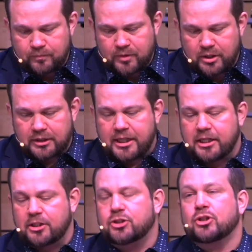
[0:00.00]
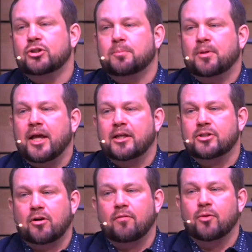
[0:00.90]
the leading church
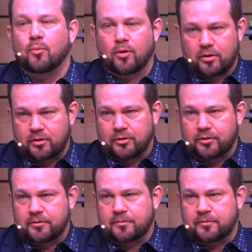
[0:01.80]
planter of the world,